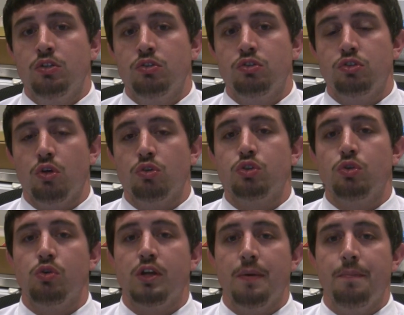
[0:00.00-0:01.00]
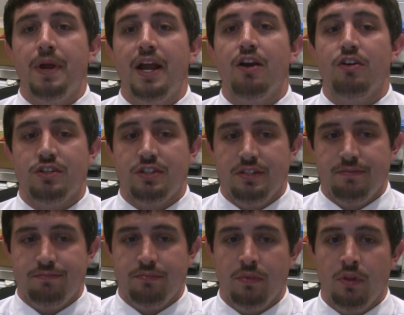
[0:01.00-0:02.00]
Social
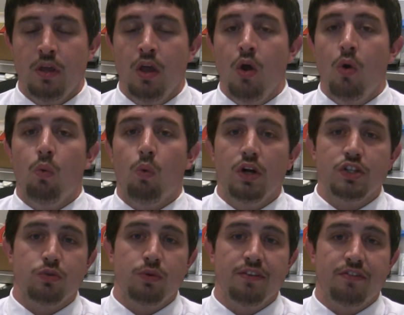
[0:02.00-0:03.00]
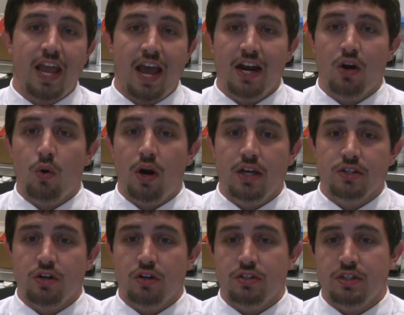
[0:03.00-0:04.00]
comparison. Once we have
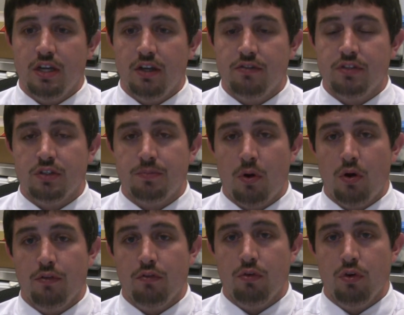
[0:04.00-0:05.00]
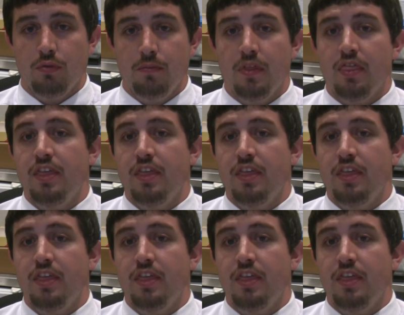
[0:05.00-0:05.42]
categorized ourselves as part of a group,